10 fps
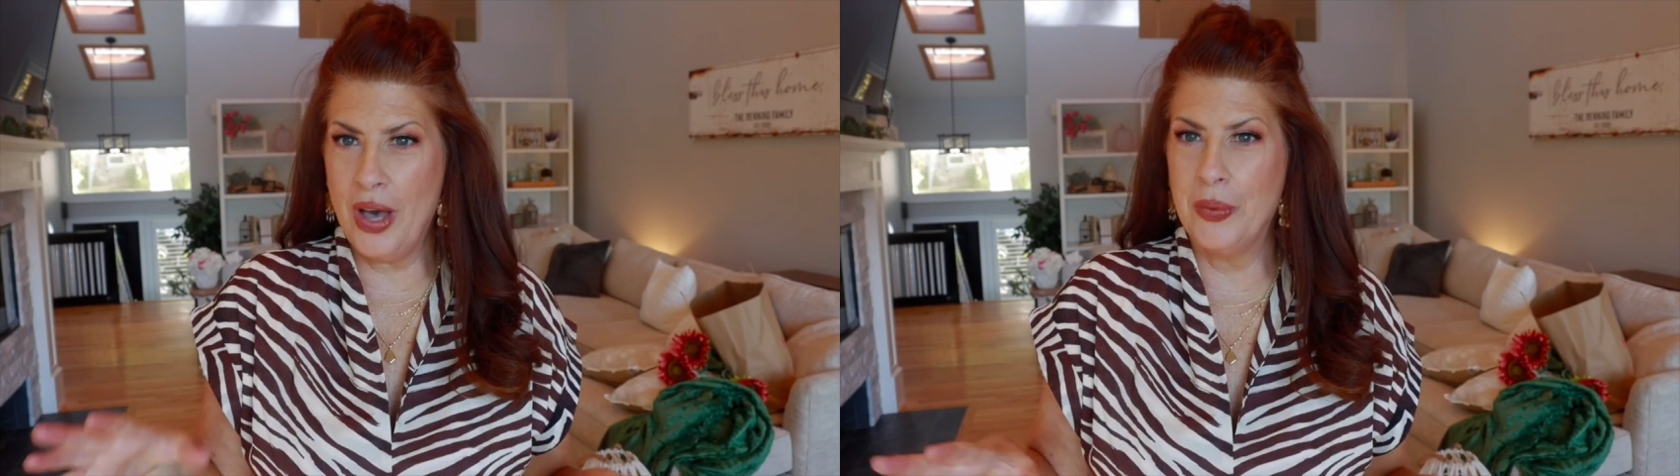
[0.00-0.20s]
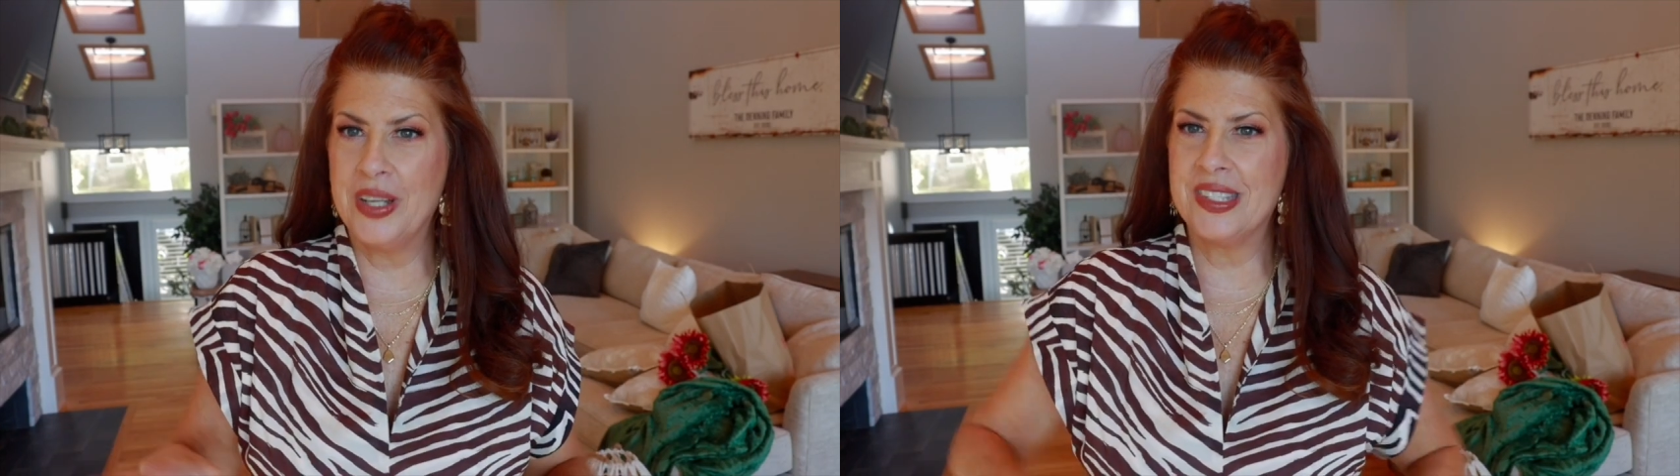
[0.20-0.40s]

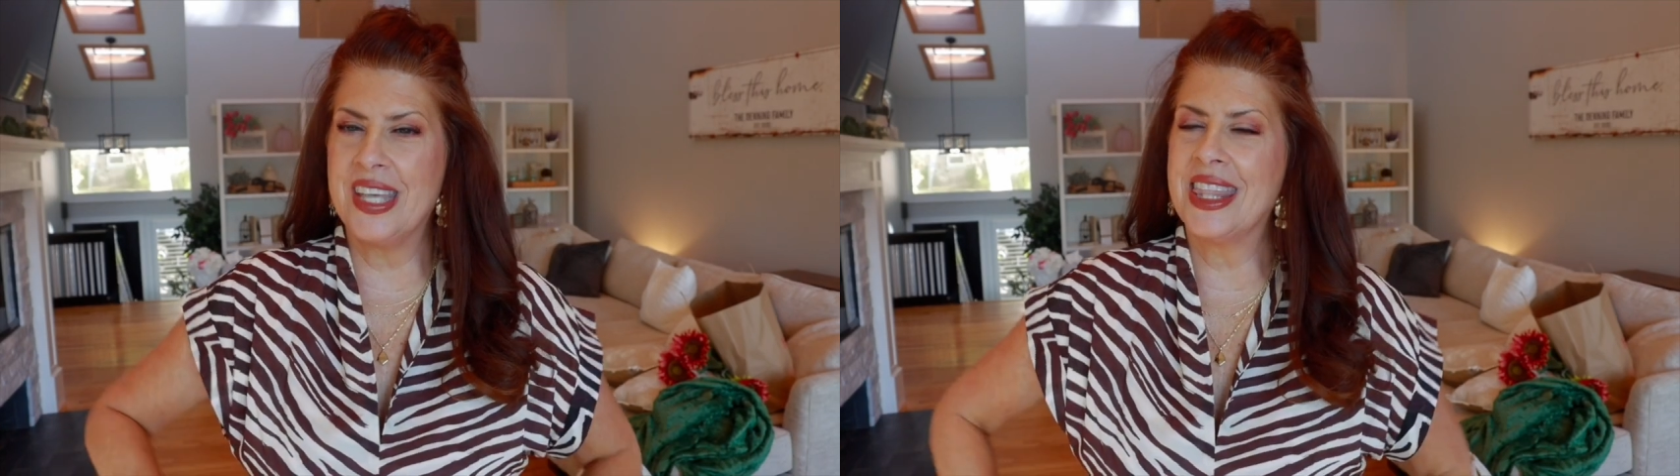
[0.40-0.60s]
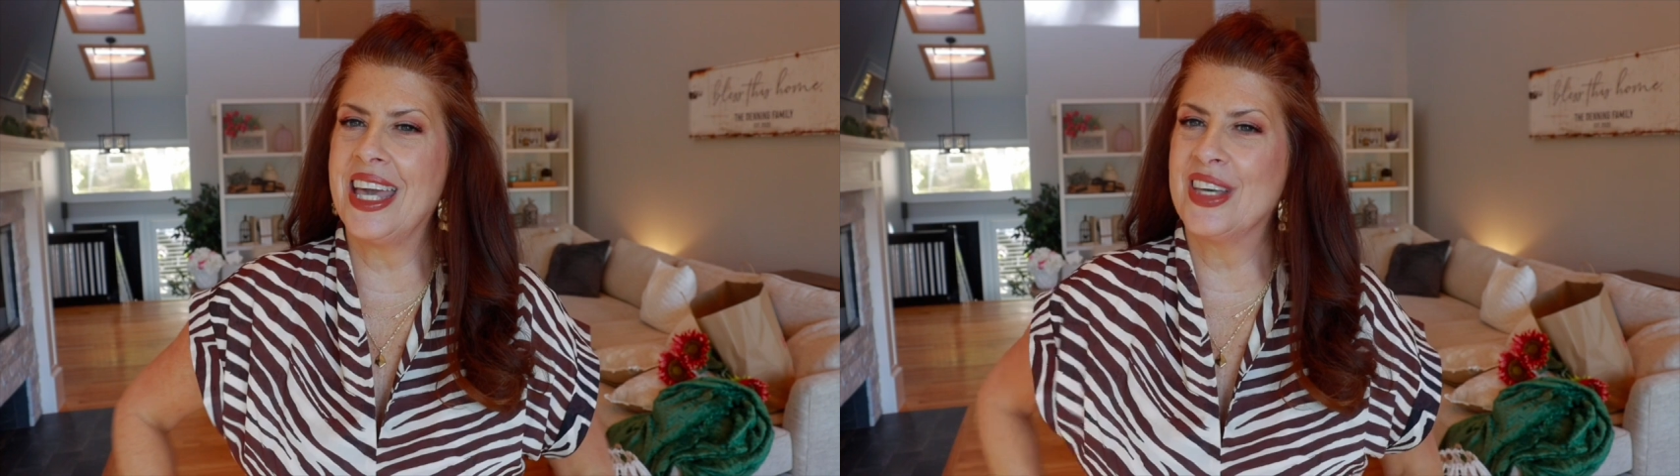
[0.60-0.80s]
I want to
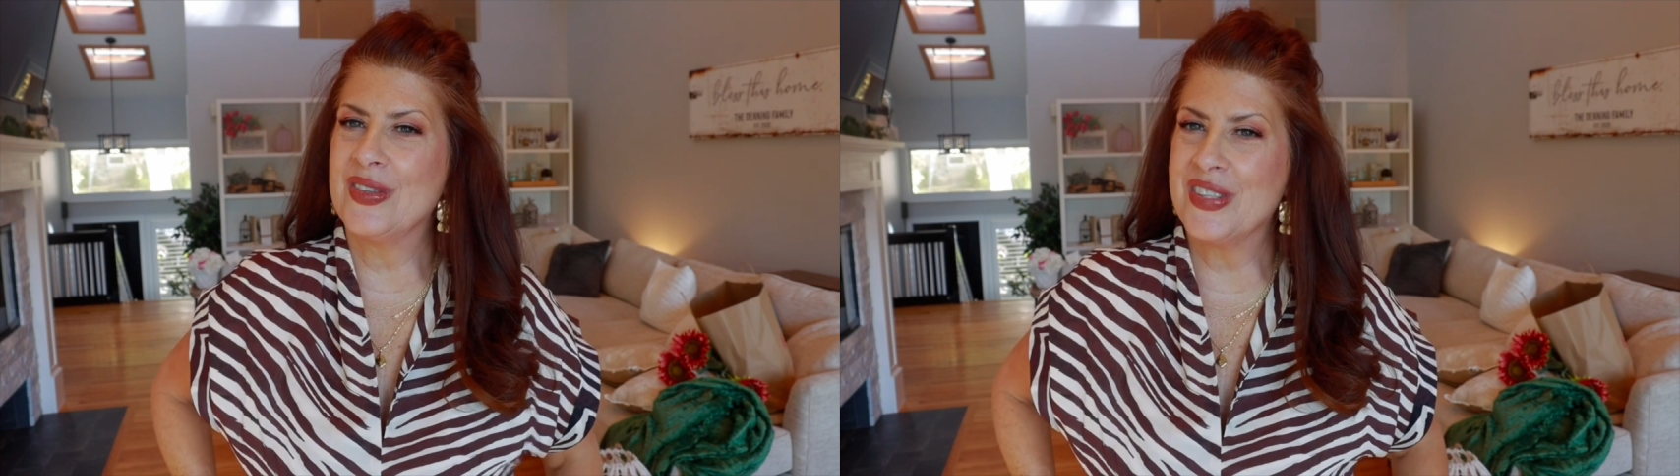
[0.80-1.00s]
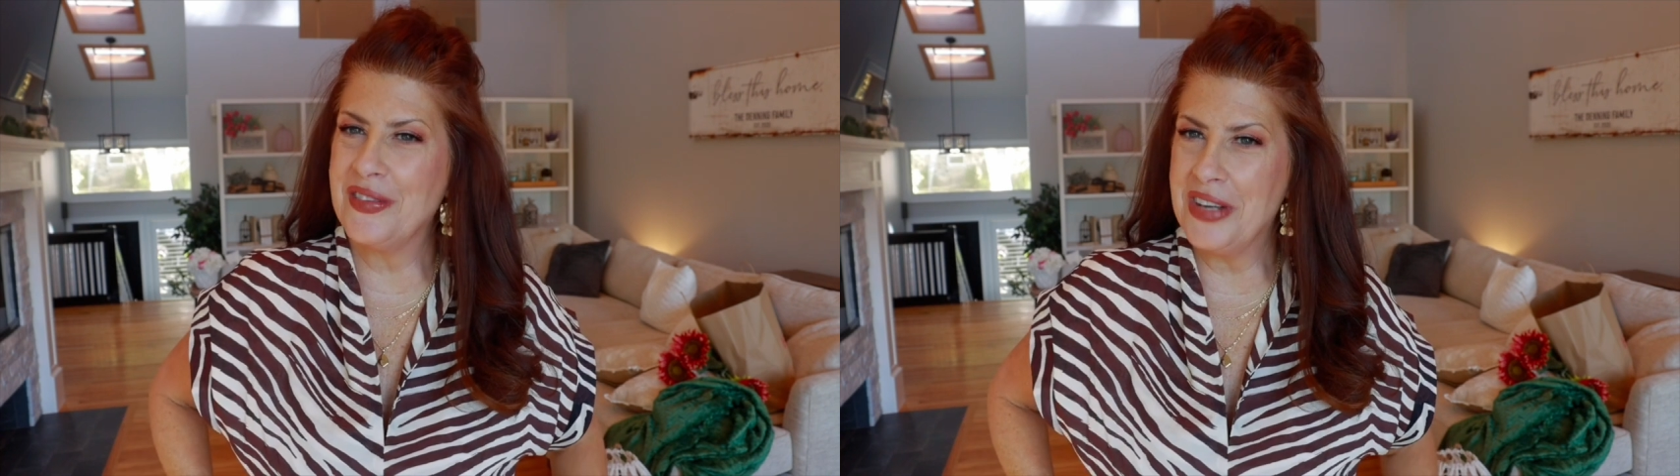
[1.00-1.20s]
say thank
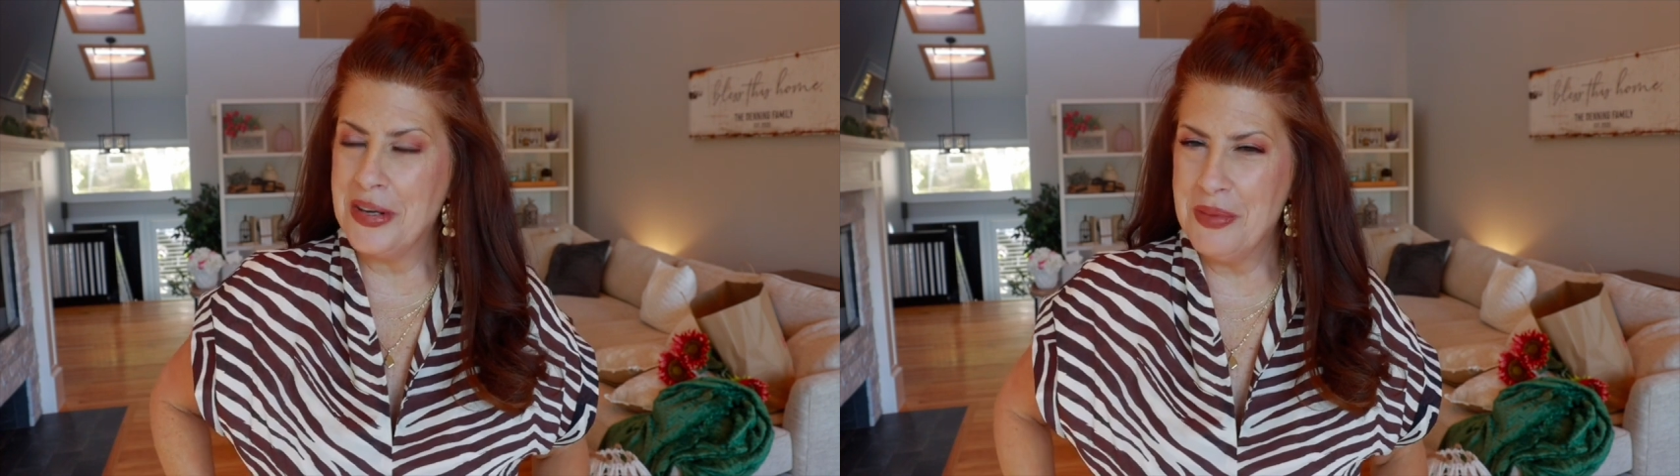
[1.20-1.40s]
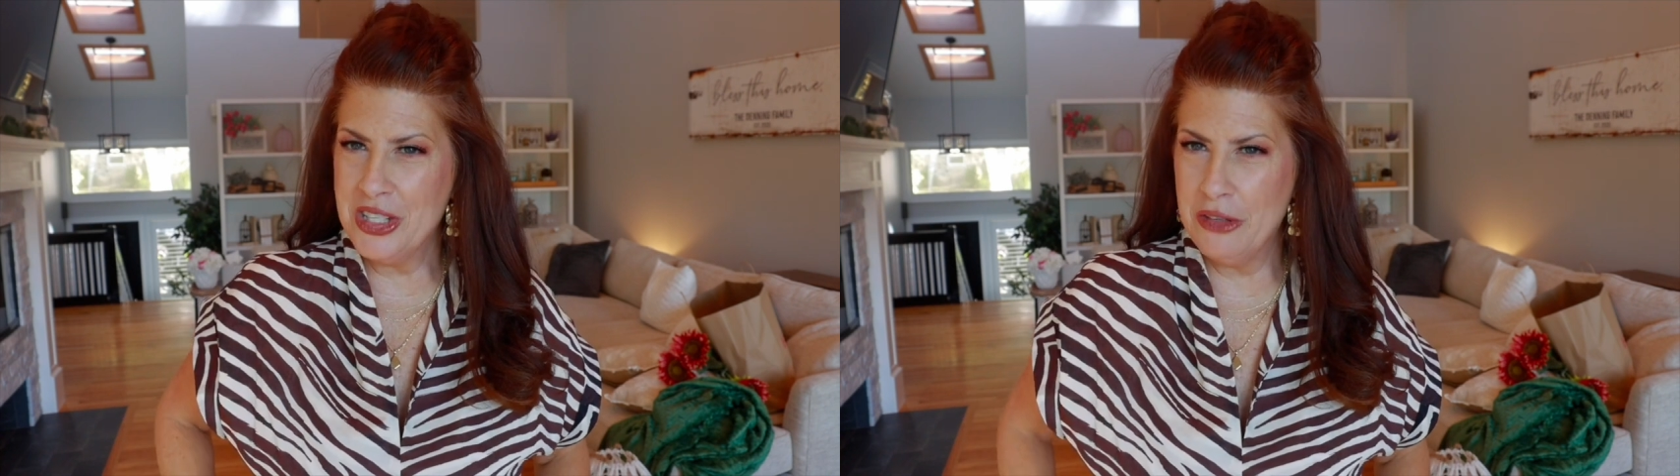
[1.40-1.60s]
you so
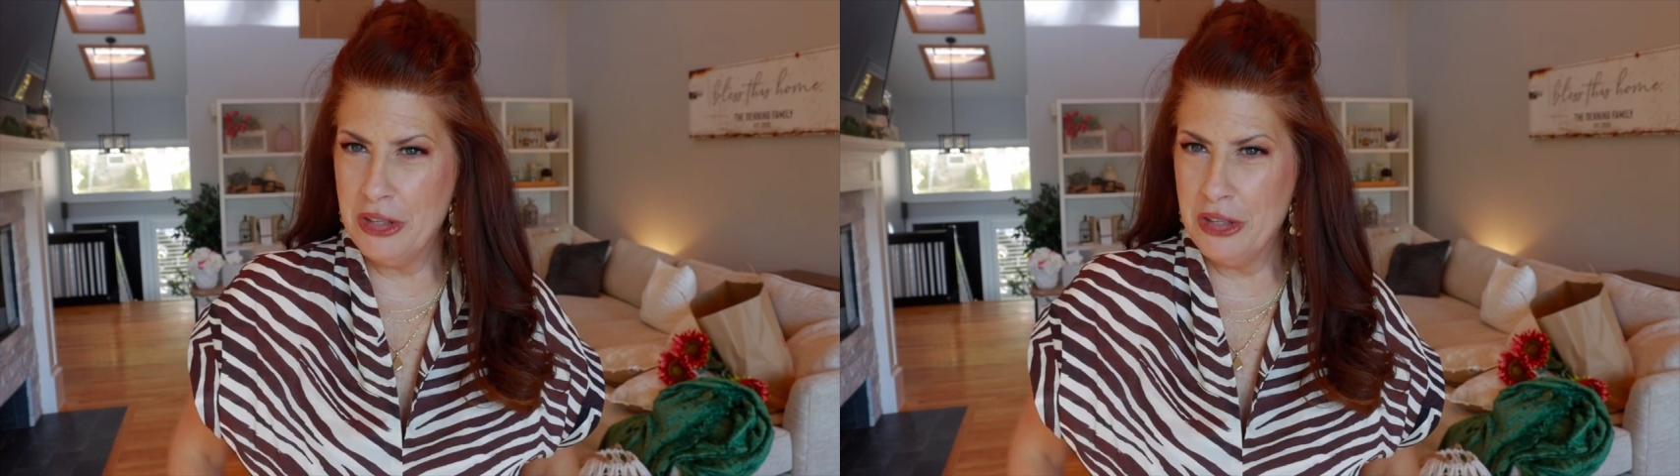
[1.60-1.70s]
very much.